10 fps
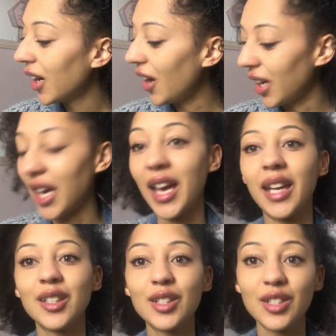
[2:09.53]

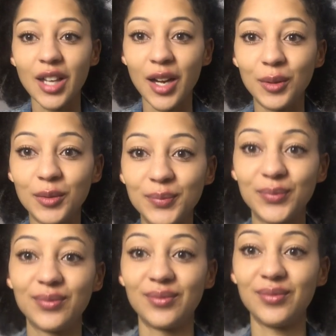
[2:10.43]
Okay, so
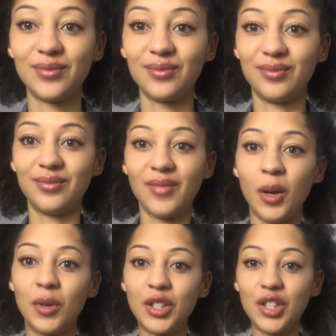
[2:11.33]
I
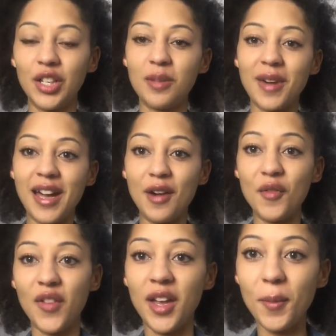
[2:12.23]
want to show you my
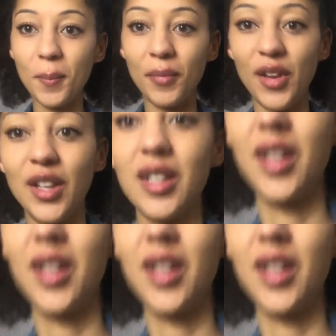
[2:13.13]
outfit, but